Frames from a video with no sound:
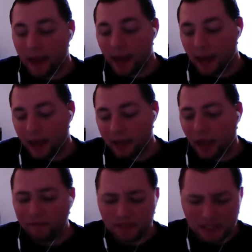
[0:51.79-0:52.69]
And
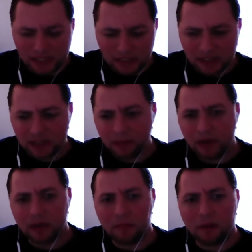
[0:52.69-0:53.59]
I've seen some of
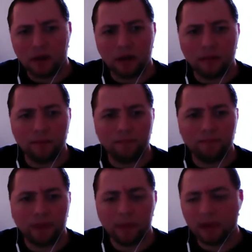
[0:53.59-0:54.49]
them. I'm
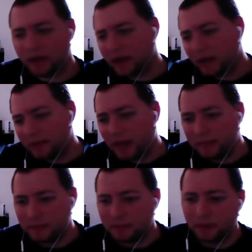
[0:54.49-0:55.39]
not going to name
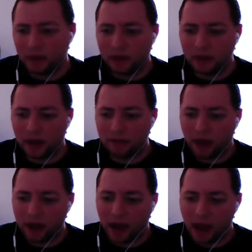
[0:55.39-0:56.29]
names, but
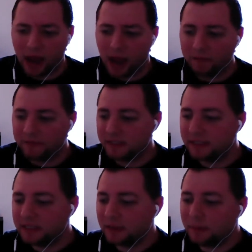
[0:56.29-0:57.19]
I've
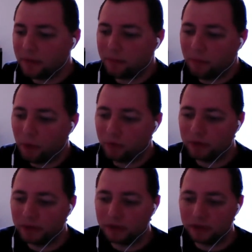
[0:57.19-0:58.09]
seen some of them
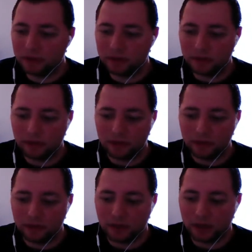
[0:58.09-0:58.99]
post
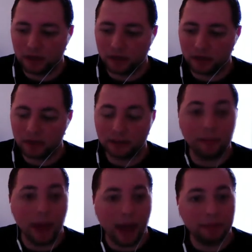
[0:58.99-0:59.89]

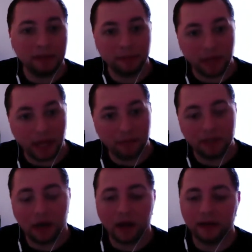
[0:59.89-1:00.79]
some apps, some games
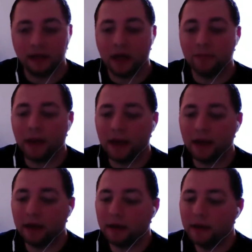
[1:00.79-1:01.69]
on the
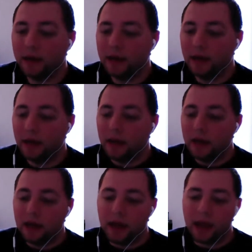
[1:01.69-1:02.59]
iPad,
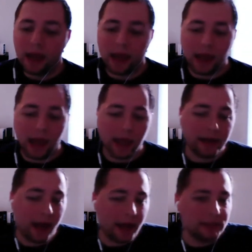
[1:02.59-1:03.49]
and
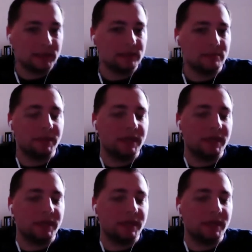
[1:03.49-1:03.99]
it hasn't been